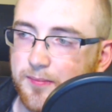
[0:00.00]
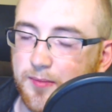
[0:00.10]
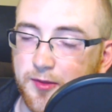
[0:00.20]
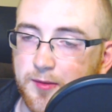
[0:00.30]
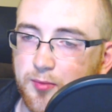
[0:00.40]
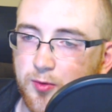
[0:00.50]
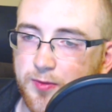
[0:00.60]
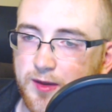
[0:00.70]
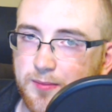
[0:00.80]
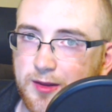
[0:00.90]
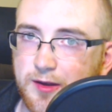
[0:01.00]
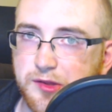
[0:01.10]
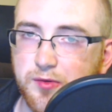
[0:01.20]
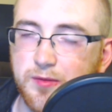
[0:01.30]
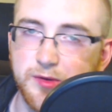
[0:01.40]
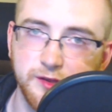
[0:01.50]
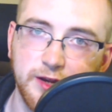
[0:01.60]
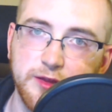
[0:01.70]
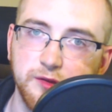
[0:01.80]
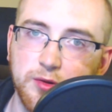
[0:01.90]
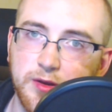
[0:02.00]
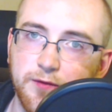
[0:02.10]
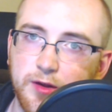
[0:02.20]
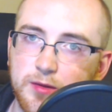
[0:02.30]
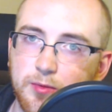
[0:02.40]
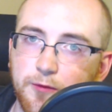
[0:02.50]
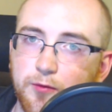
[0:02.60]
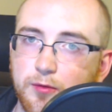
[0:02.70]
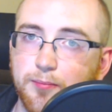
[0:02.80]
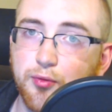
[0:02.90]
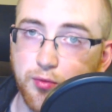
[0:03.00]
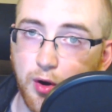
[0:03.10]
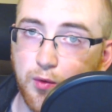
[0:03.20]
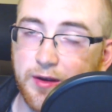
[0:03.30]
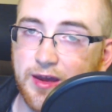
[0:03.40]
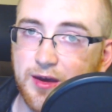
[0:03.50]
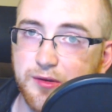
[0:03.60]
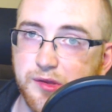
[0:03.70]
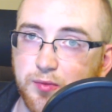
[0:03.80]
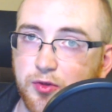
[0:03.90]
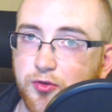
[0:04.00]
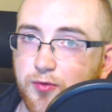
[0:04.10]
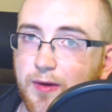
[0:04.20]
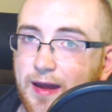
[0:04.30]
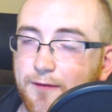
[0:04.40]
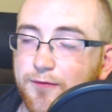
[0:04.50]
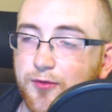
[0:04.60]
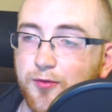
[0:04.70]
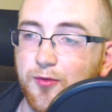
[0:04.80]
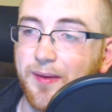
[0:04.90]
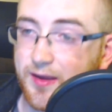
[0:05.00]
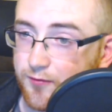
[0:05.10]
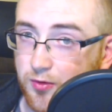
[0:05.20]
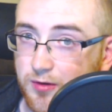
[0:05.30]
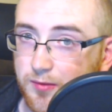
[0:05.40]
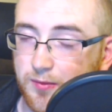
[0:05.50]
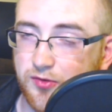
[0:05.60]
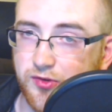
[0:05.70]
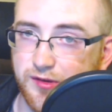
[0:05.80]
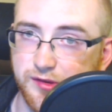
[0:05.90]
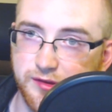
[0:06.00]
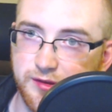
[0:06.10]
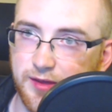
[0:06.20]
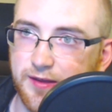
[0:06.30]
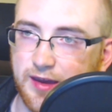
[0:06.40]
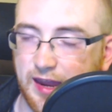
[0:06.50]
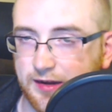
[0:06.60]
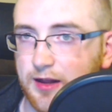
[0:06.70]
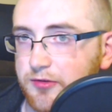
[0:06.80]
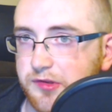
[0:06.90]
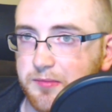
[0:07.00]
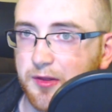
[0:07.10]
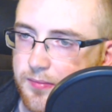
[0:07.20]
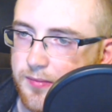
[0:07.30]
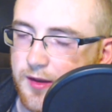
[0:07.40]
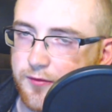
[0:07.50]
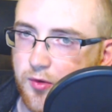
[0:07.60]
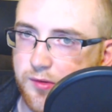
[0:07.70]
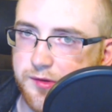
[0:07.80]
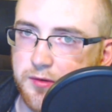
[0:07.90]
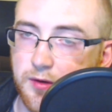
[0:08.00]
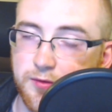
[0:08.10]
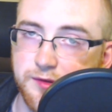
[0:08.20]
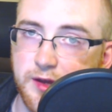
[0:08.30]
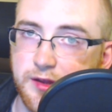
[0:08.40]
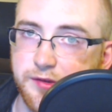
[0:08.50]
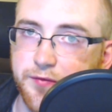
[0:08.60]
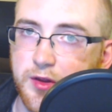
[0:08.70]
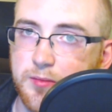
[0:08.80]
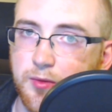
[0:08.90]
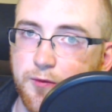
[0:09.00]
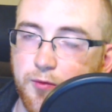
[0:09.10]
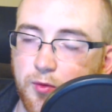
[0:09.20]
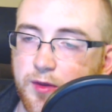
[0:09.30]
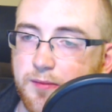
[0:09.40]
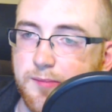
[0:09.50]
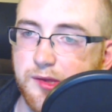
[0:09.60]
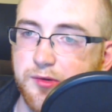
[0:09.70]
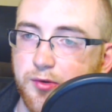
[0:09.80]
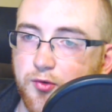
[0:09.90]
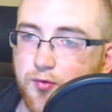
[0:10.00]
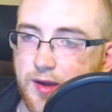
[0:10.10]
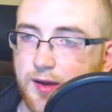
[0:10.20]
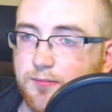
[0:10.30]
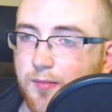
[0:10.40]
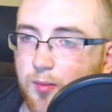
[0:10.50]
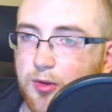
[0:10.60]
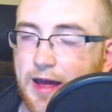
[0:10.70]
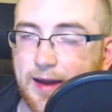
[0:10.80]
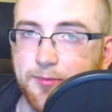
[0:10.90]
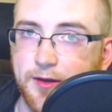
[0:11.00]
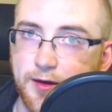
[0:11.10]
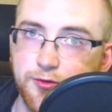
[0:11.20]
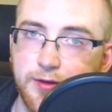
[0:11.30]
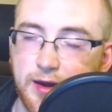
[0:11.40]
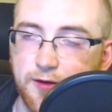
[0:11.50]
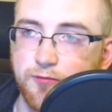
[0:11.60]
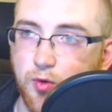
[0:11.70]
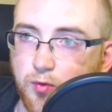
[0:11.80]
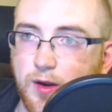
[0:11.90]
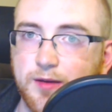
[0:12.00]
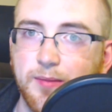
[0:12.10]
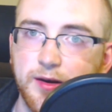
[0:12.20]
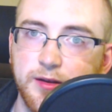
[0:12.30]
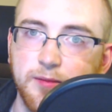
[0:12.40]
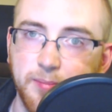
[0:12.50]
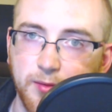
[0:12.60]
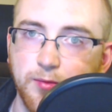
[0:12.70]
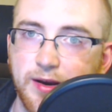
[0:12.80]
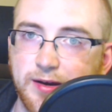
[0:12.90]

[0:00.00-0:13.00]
But the important thing about Lightstream is that it is only available for pro accounts, which you have to pay for, which is, I think, $8 a month. And then, of course, there are other settings available for the Mixer Create mobile app. They actually have more recommended bitrate